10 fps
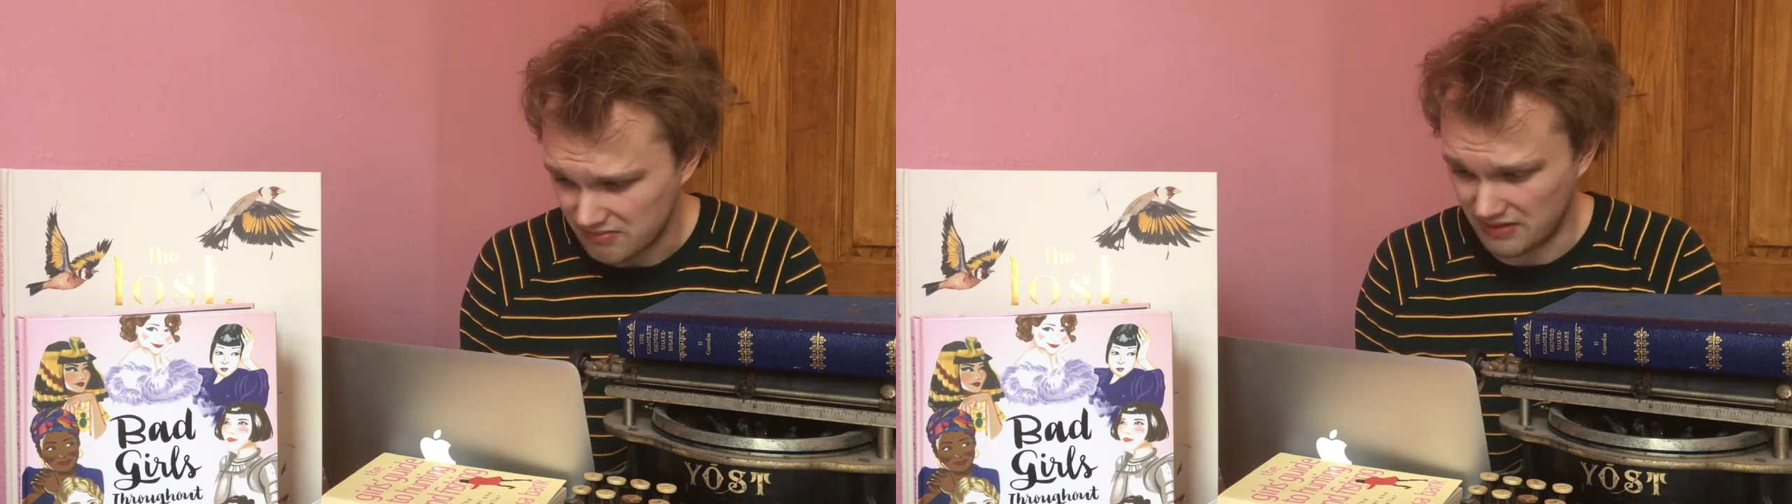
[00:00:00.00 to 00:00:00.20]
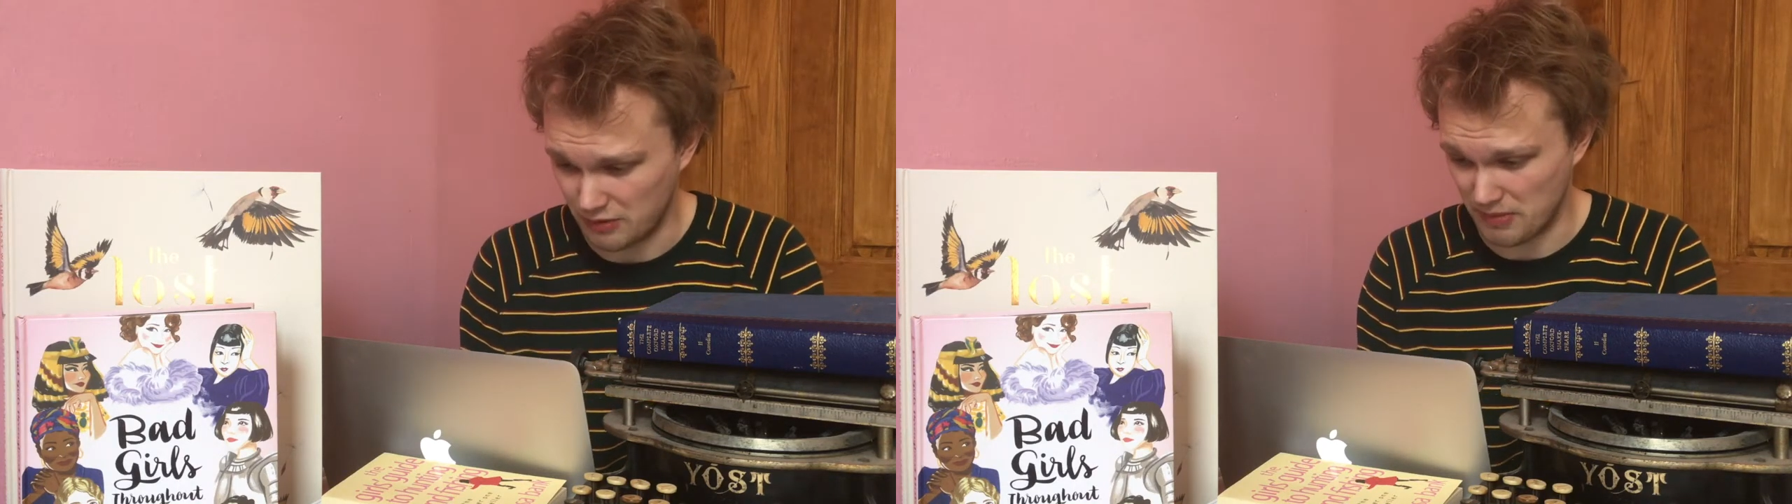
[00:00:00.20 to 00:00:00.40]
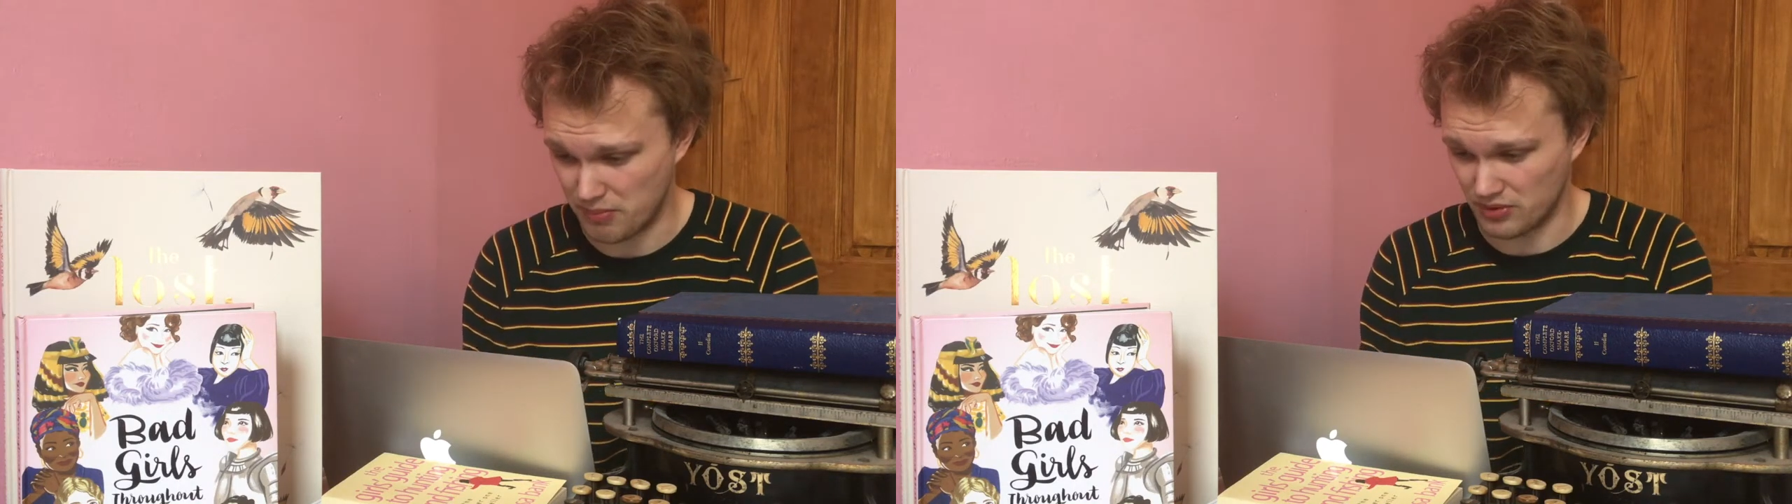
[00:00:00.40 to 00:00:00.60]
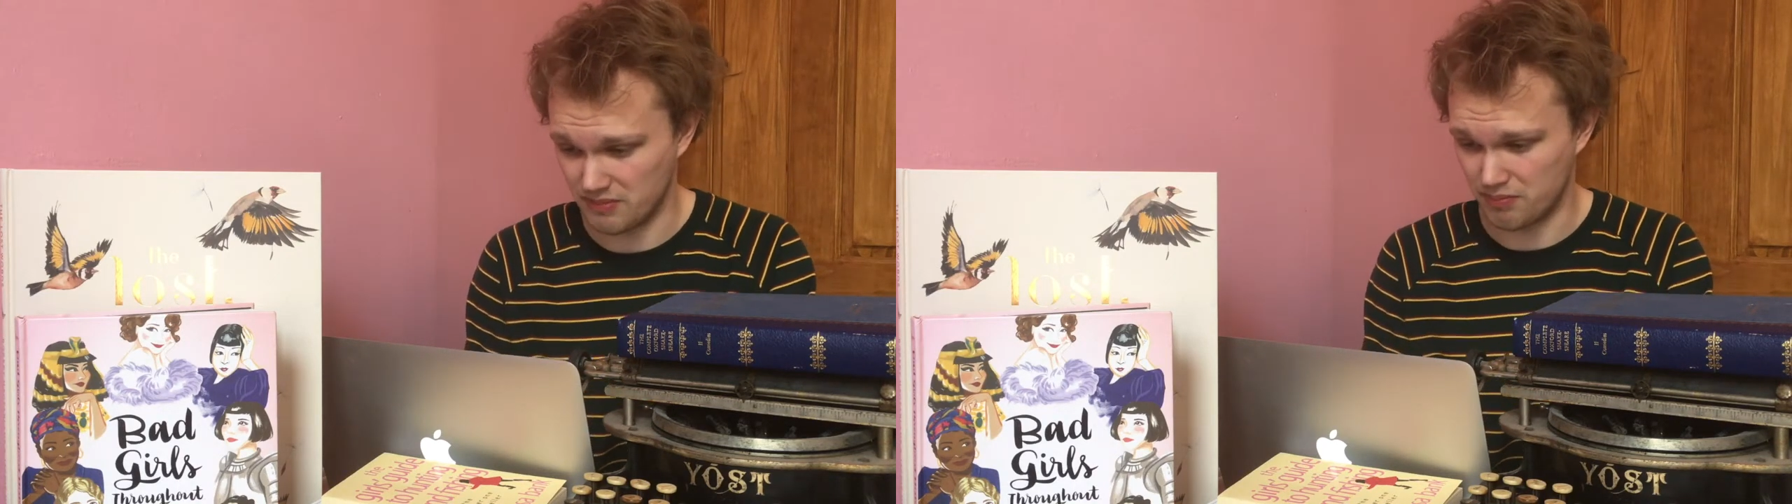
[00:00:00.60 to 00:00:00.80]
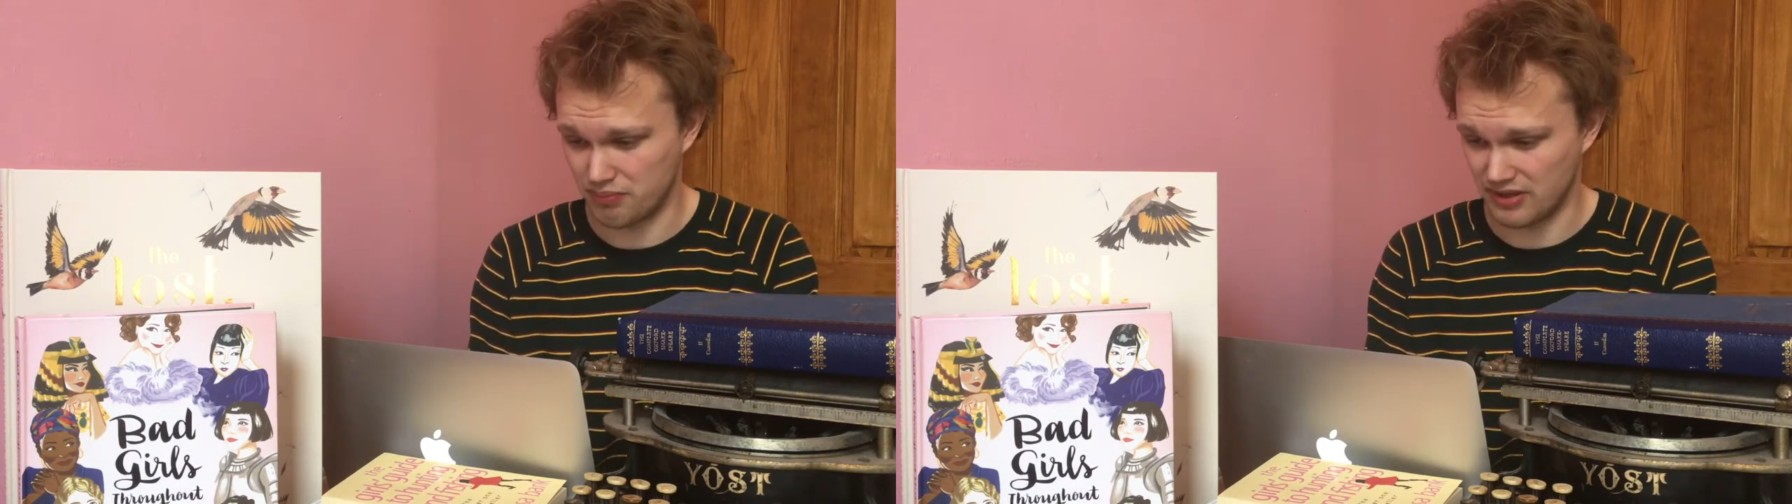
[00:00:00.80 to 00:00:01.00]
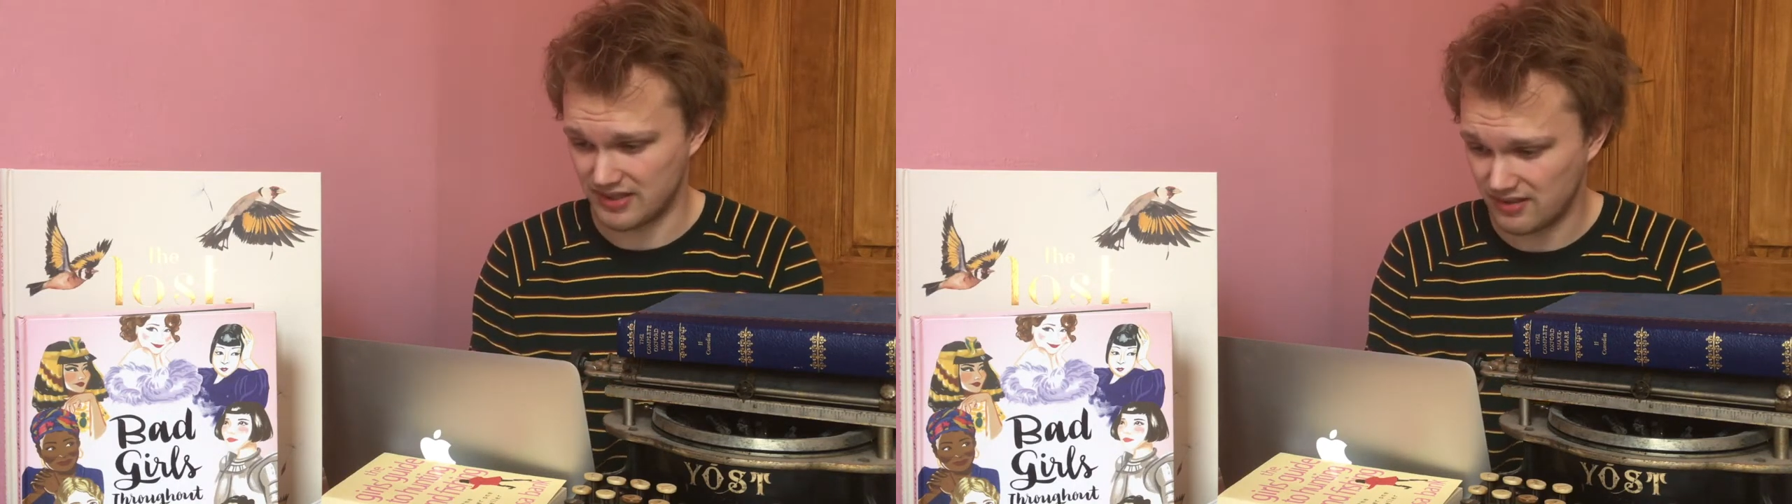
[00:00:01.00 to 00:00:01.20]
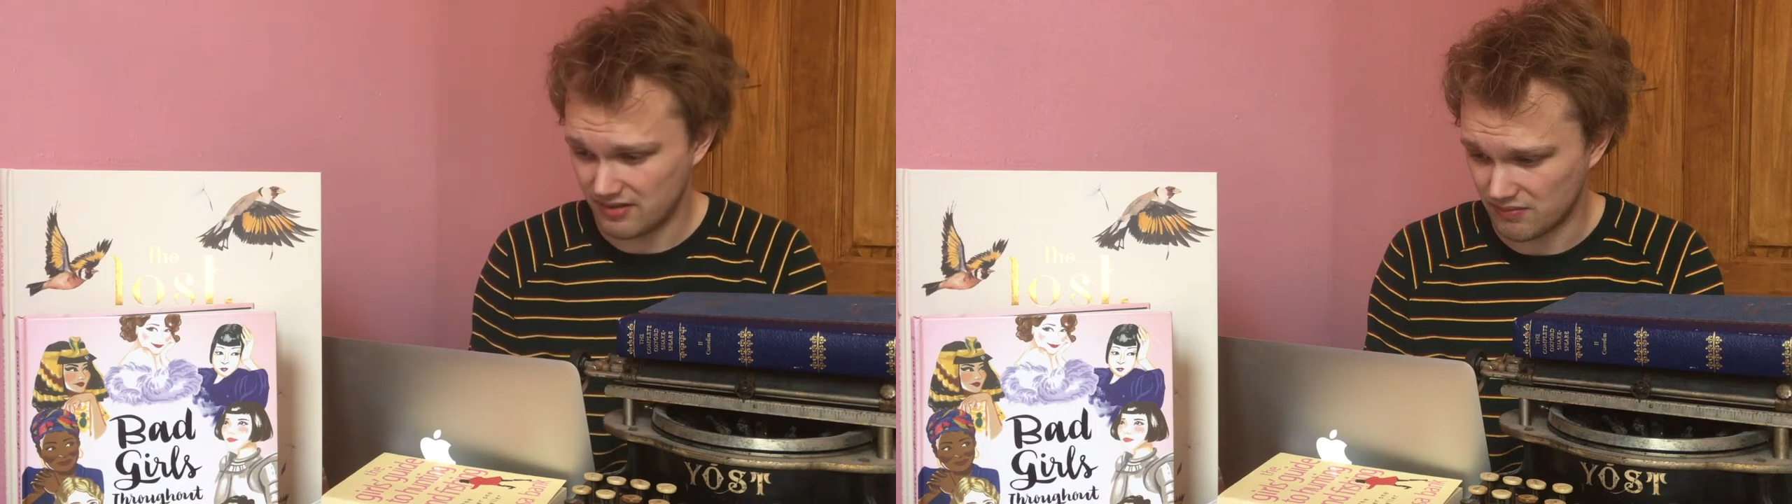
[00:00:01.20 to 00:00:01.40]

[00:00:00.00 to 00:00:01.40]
And they'll be put in prison,